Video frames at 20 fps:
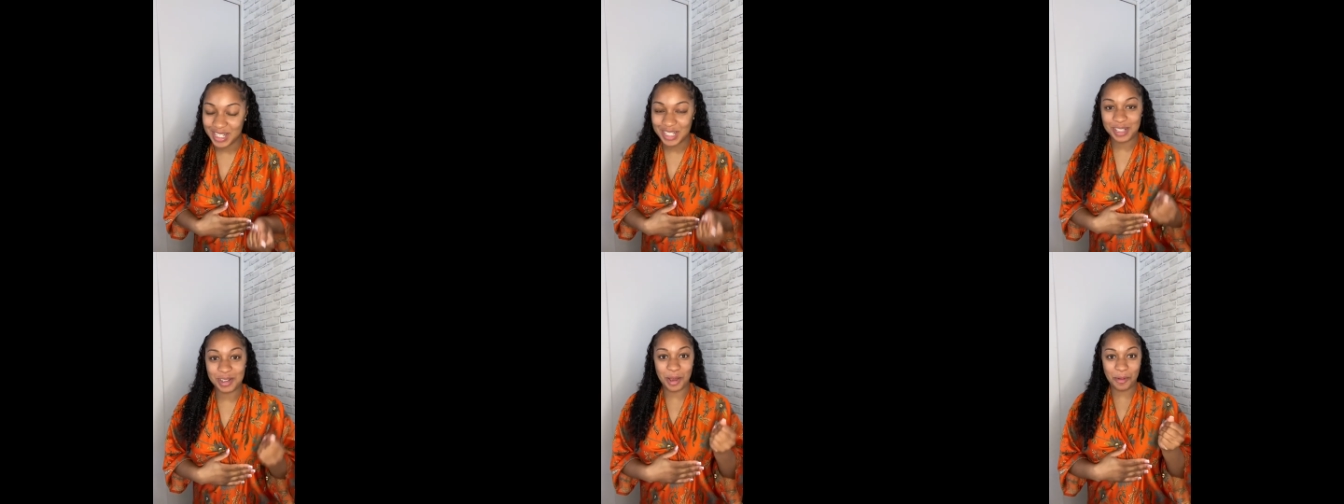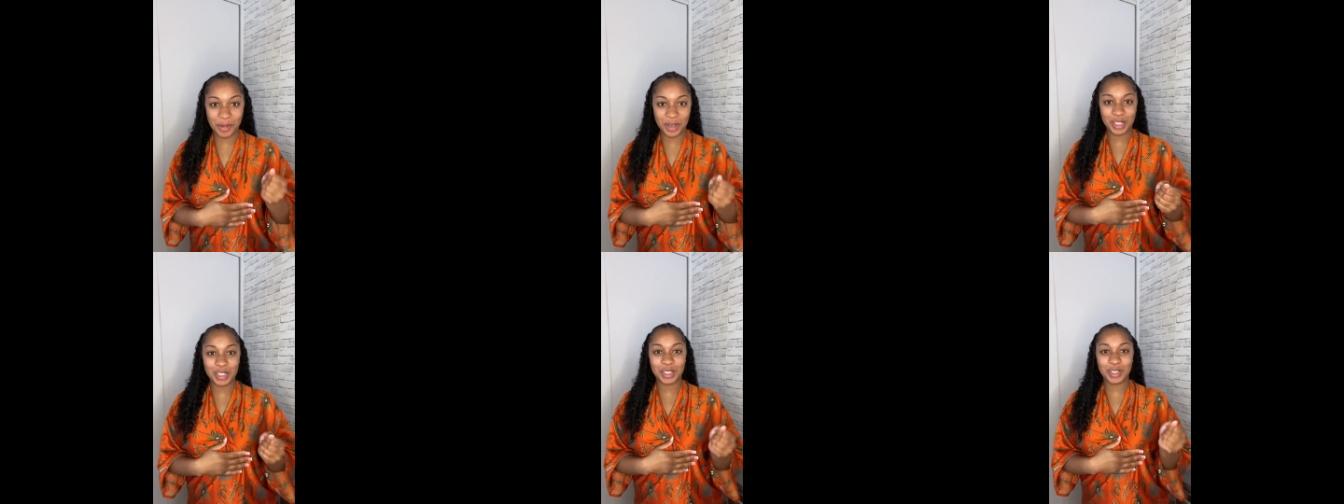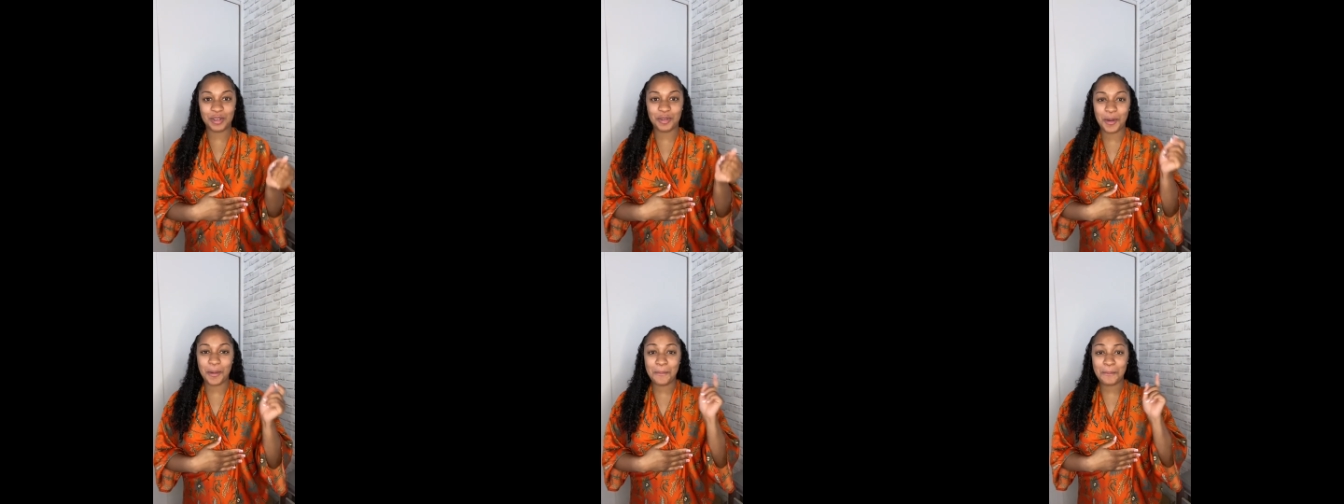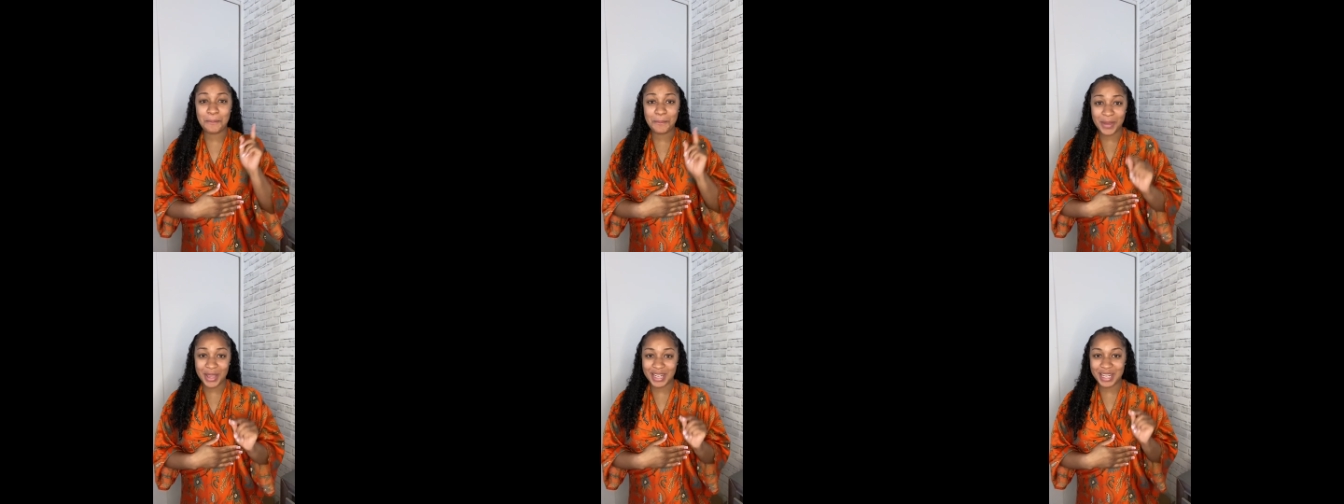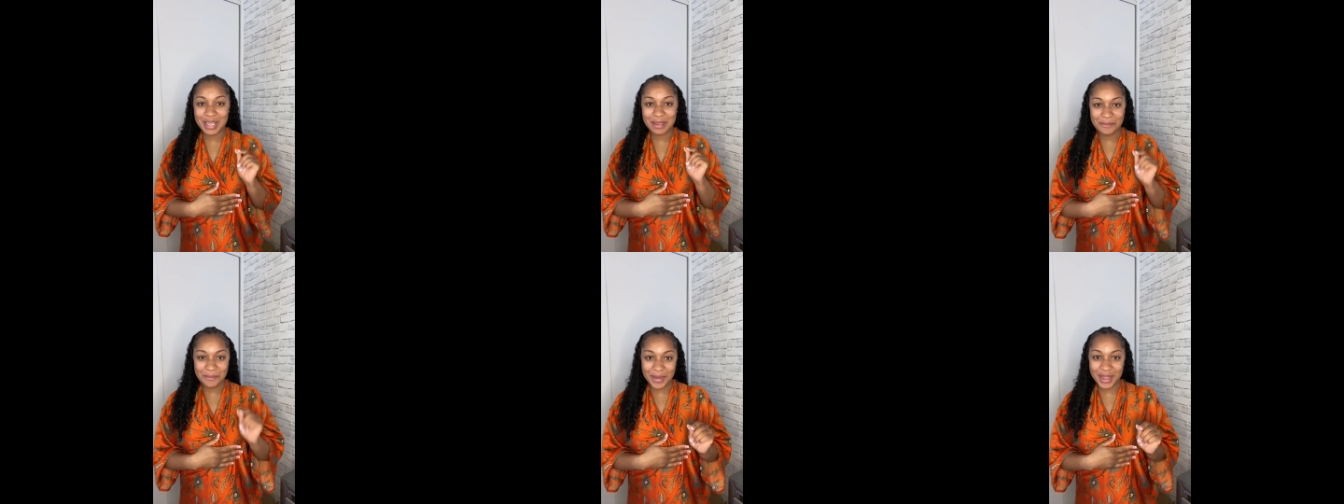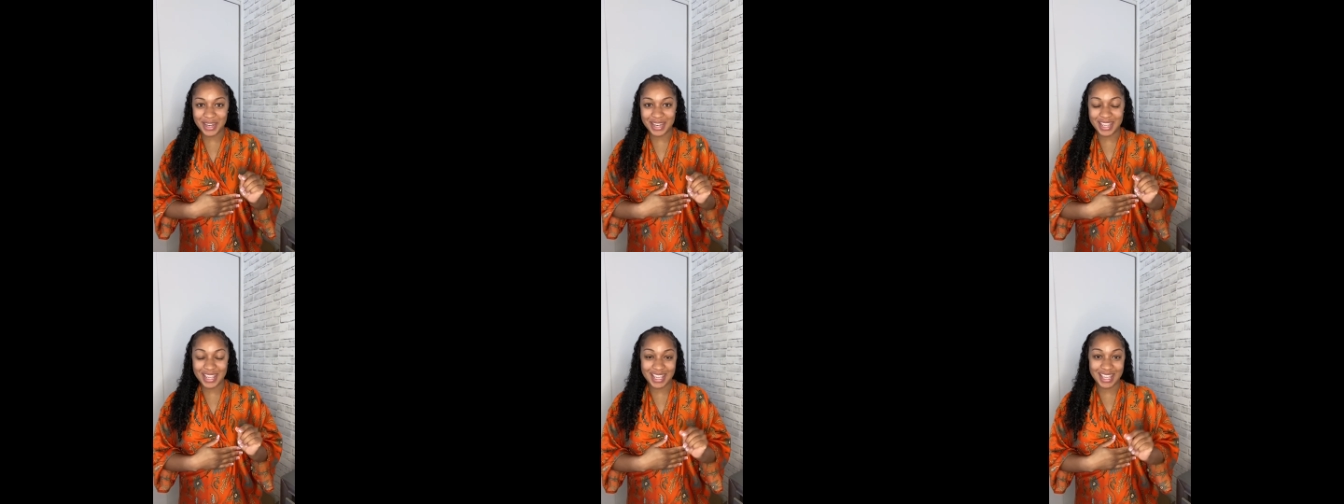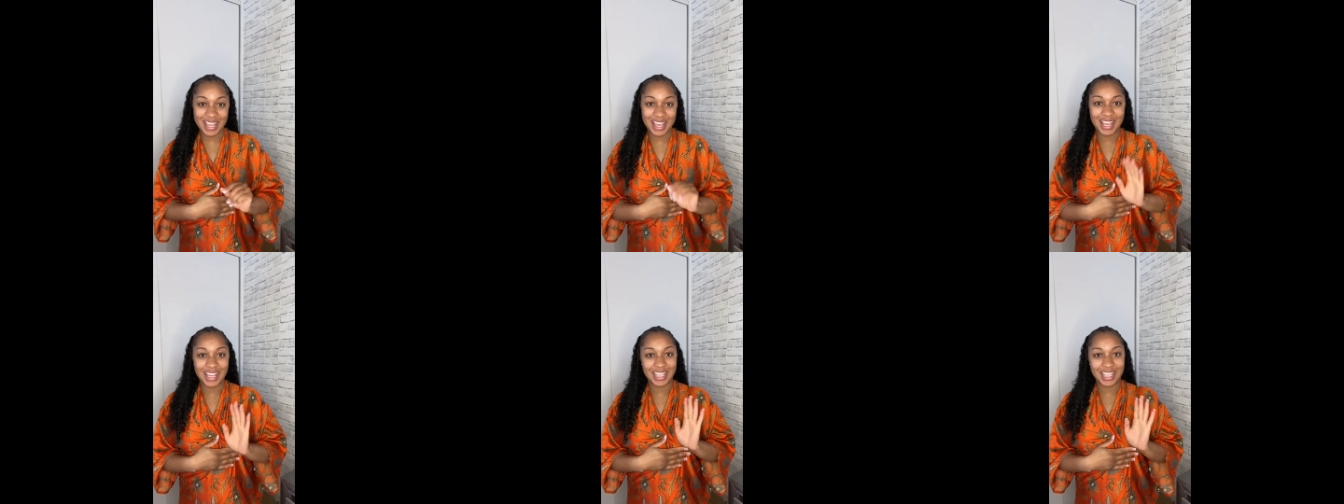So I wanted to do a mini,
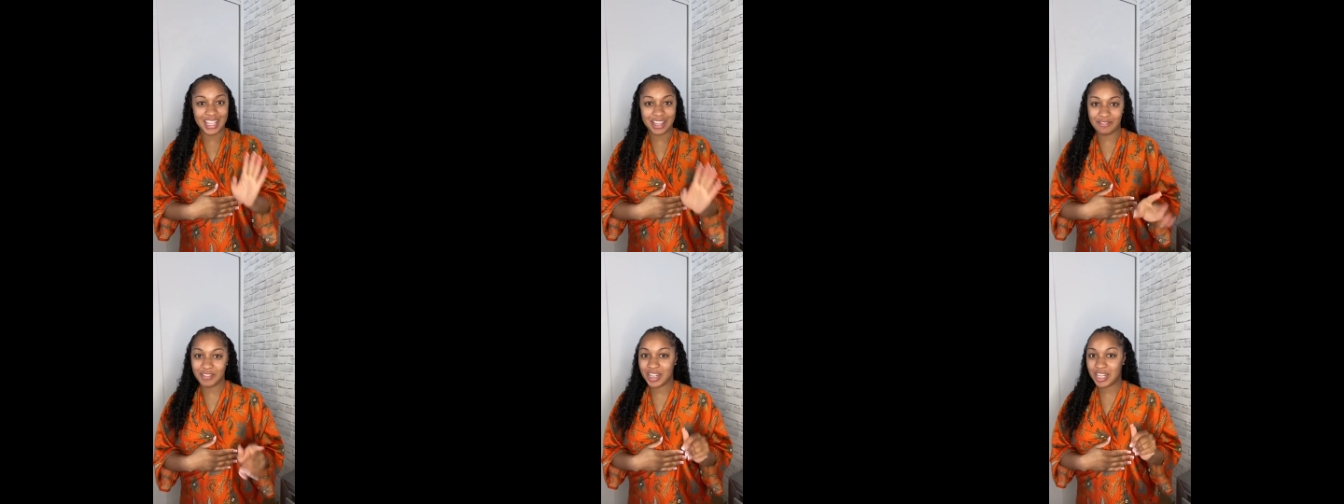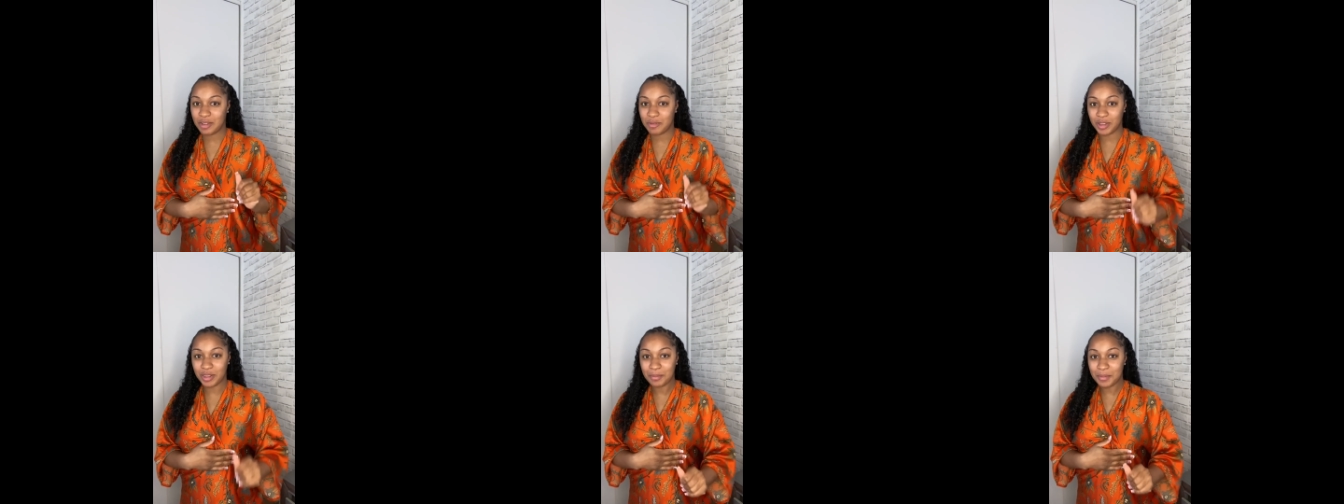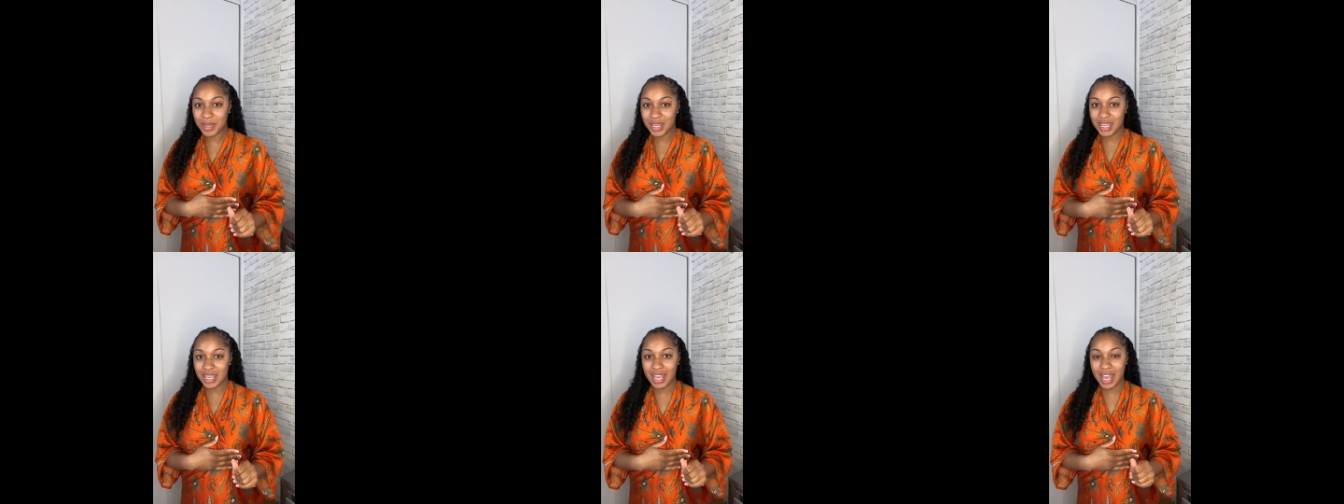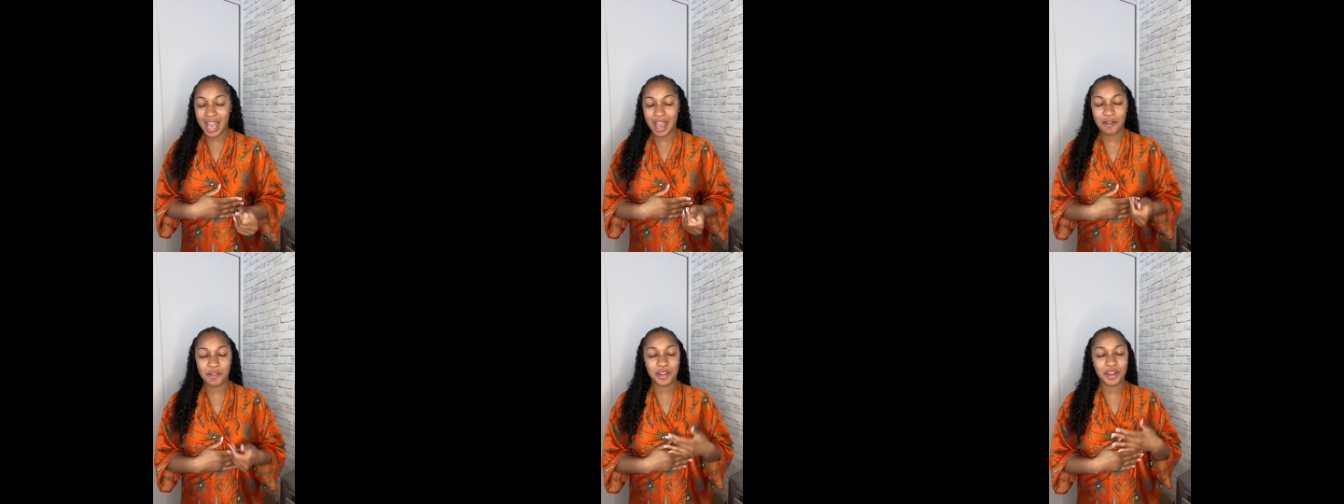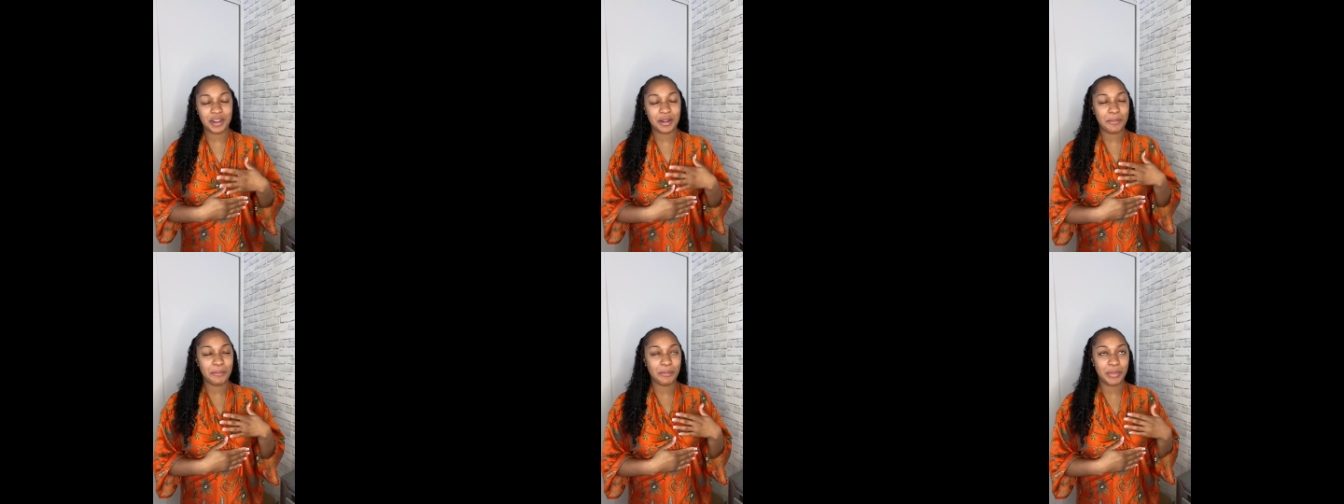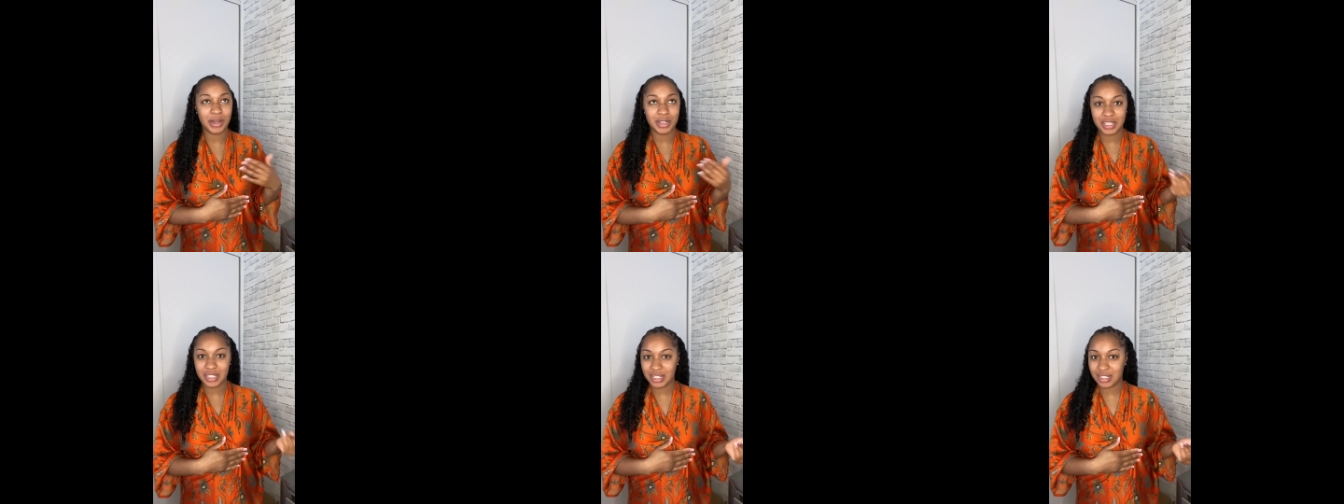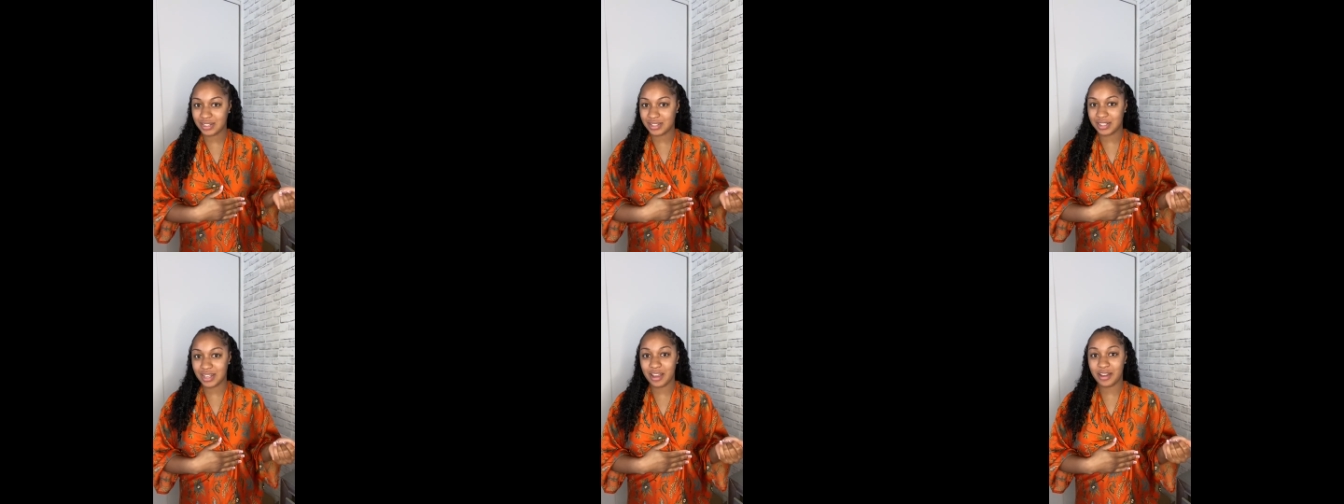mini get ready with me. I ordered a bunch of
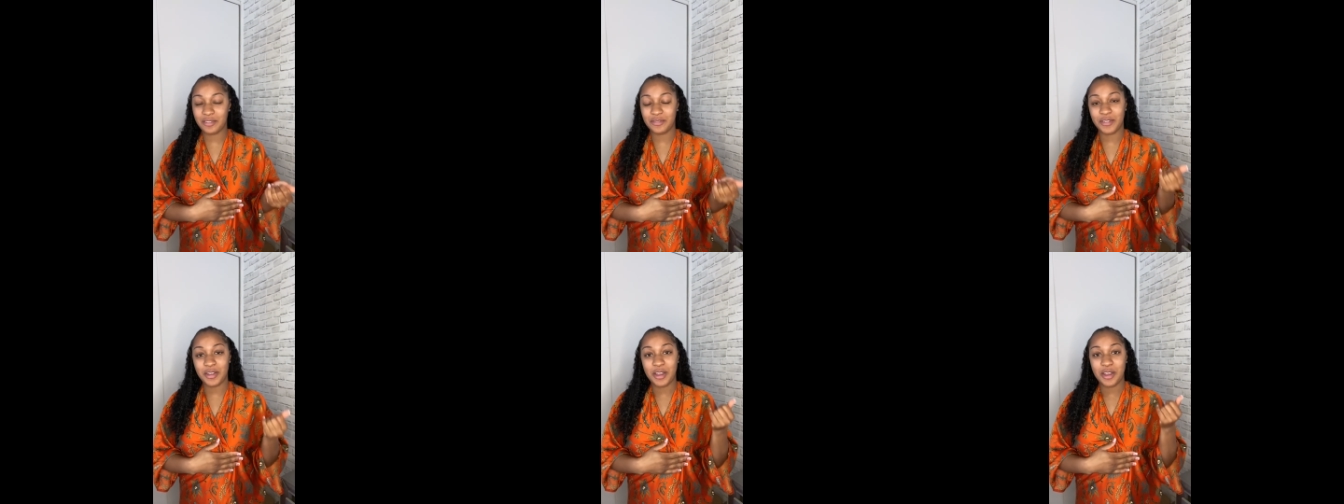stuff